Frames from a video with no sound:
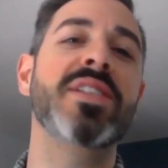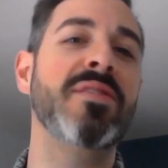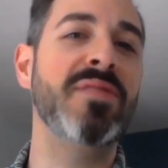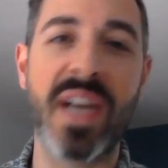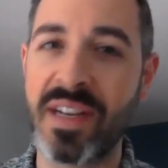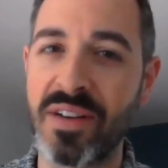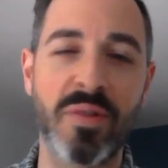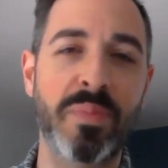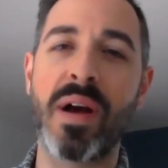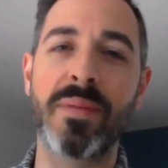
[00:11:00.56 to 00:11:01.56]
lots of
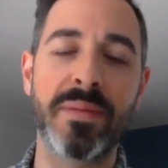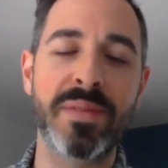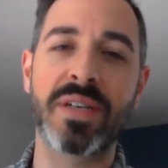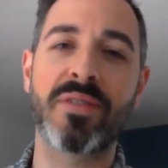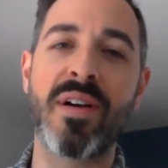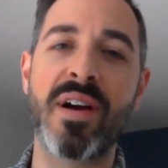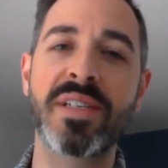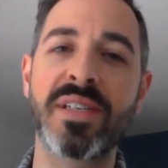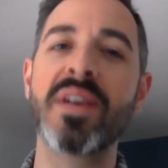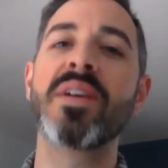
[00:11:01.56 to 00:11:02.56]
technical problems to
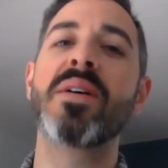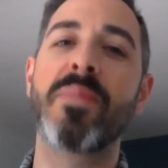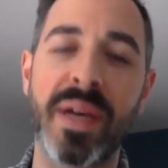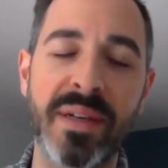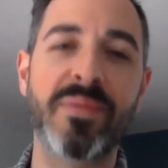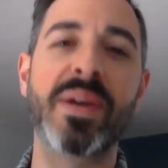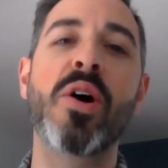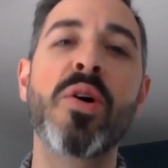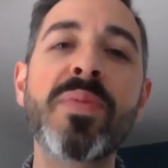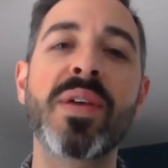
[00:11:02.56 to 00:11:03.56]
cross, but we
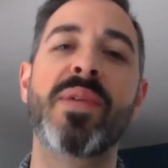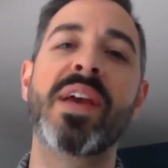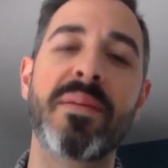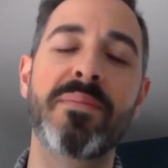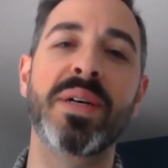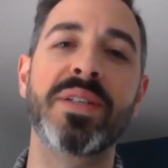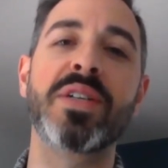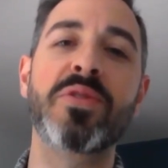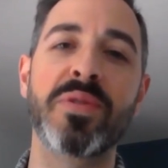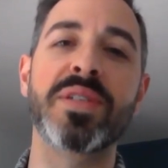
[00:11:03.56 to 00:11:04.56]
hope that we can build
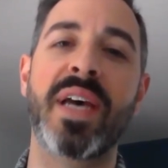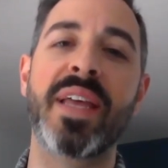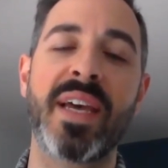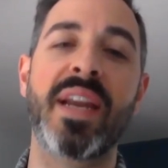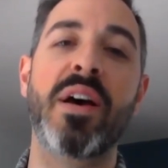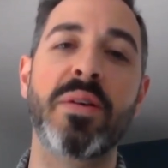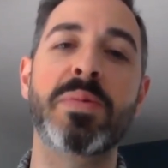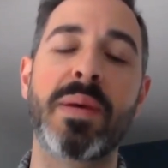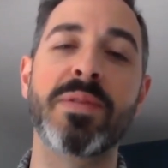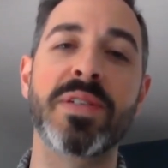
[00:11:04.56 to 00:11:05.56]
a tool set that
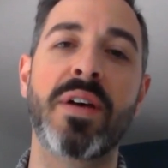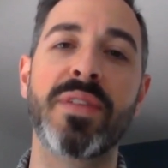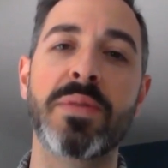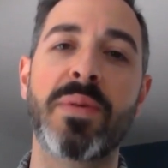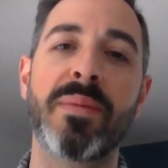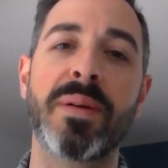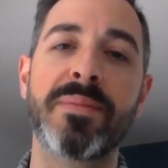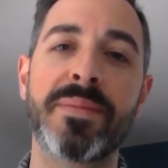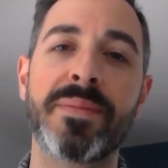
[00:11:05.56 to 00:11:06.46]
helps people solve this problem.